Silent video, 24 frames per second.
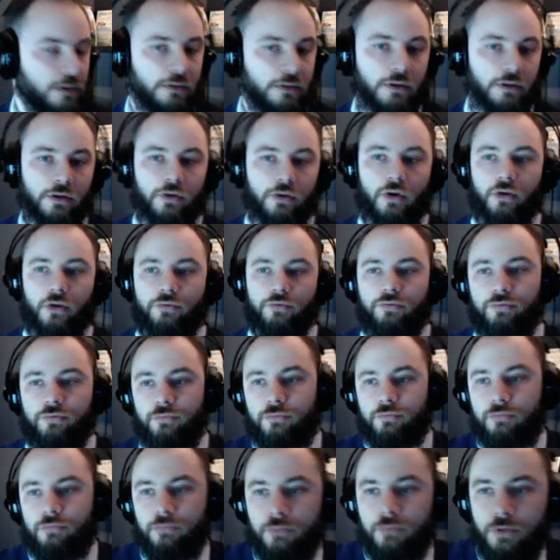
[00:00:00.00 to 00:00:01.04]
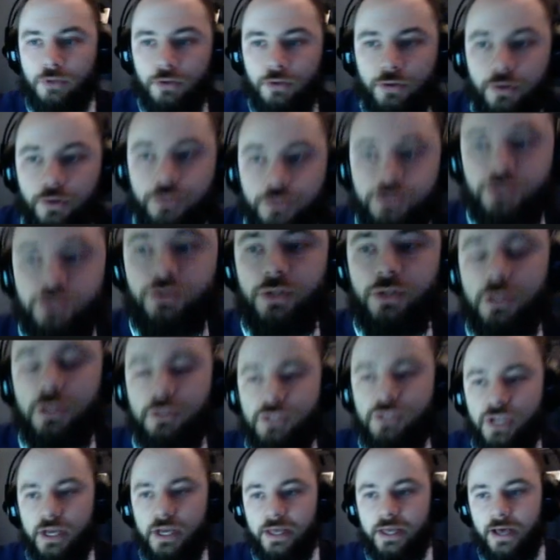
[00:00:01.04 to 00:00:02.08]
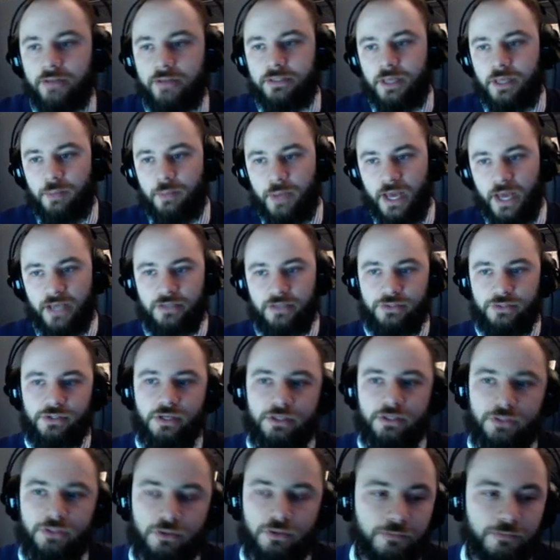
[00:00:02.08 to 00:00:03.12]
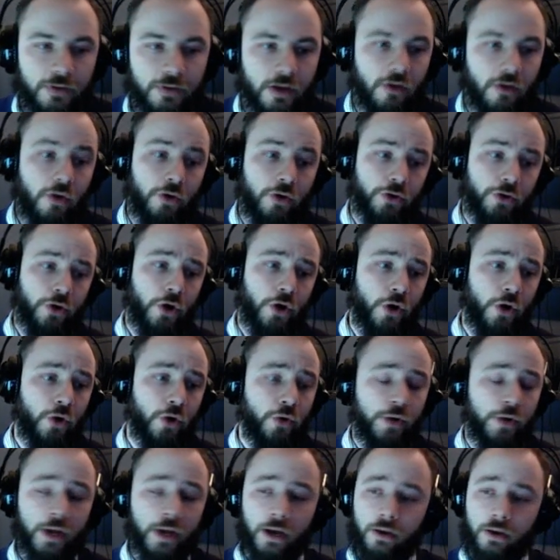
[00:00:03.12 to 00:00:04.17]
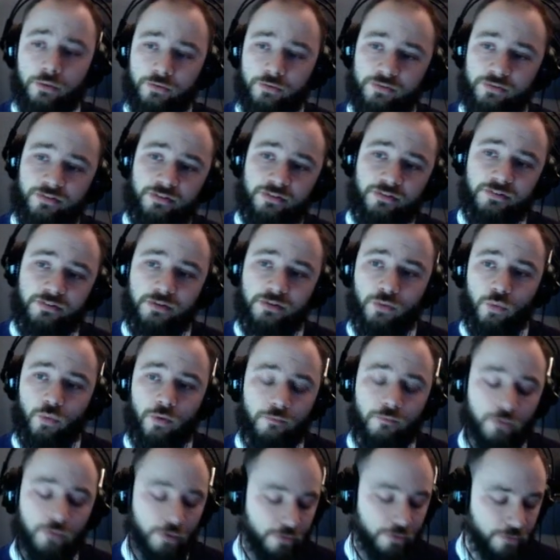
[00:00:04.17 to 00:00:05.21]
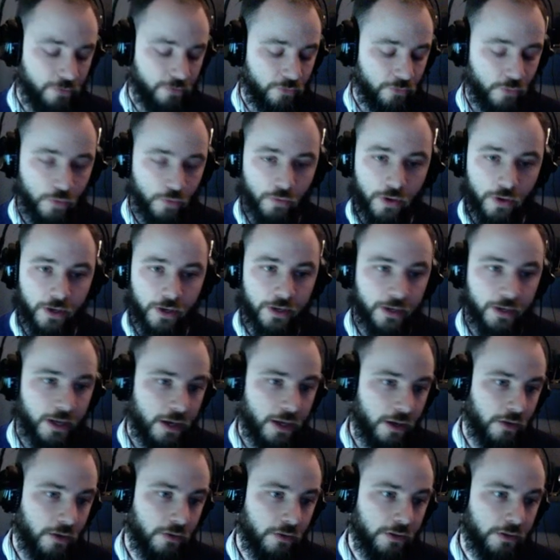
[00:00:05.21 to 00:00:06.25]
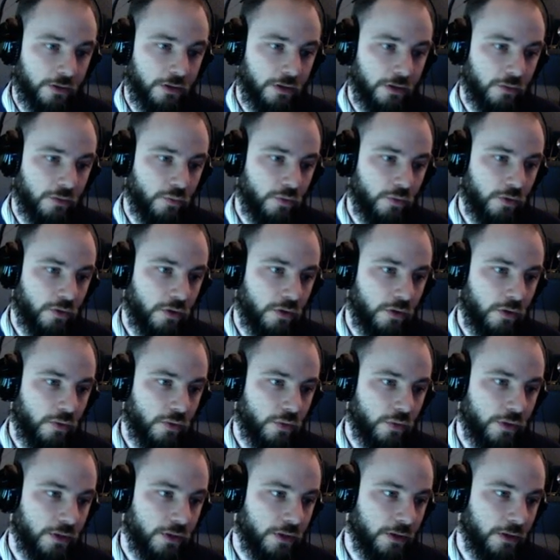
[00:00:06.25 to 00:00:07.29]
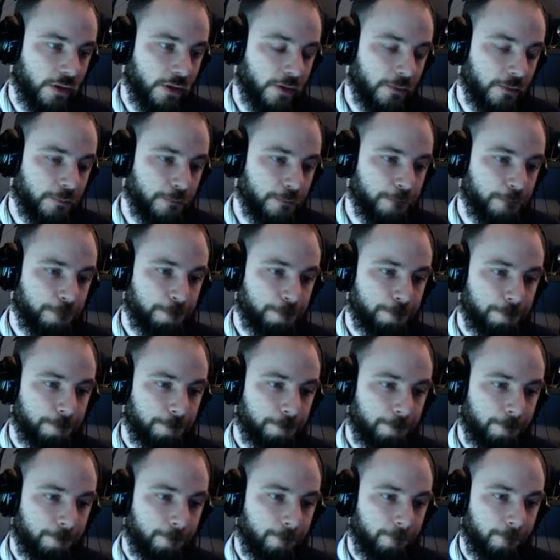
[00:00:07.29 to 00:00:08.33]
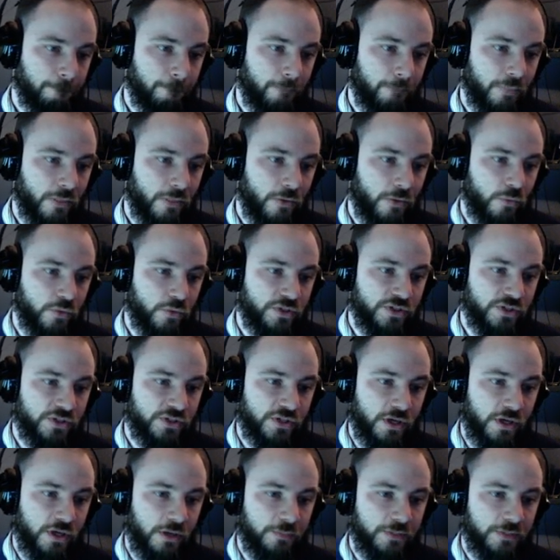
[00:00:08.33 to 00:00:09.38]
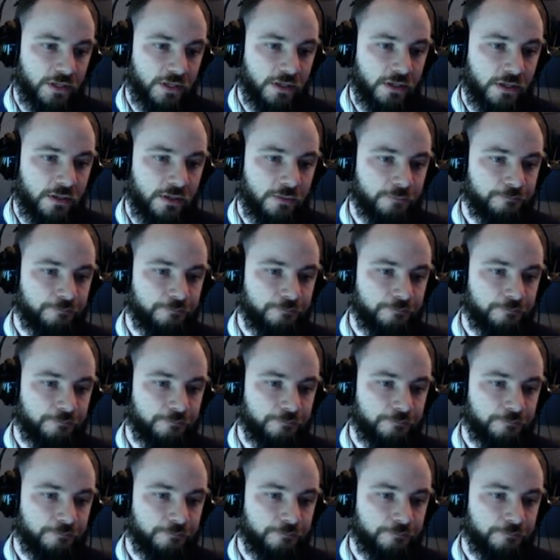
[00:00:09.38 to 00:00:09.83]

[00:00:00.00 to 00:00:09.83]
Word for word: you are. So there you are. So you can check out that package JSON file on your own now, just to see what versions we're running now and and what all we um, we just updated.